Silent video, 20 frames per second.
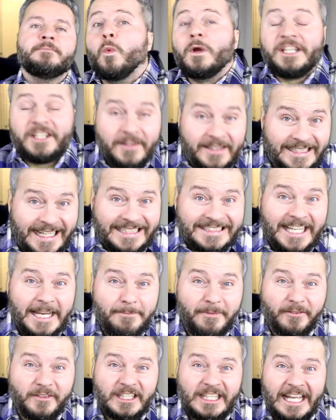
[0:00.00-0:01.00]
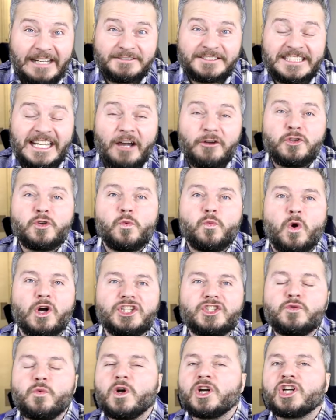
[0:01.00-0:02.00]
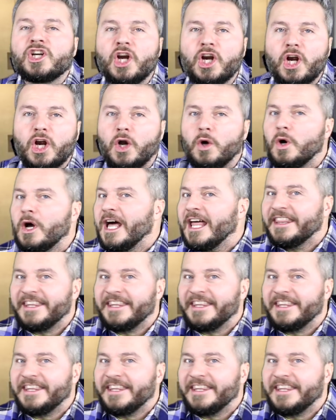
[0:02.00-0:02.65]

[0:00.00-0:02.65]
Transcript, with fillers: When you're in that type of a lifestyle, you want you a girl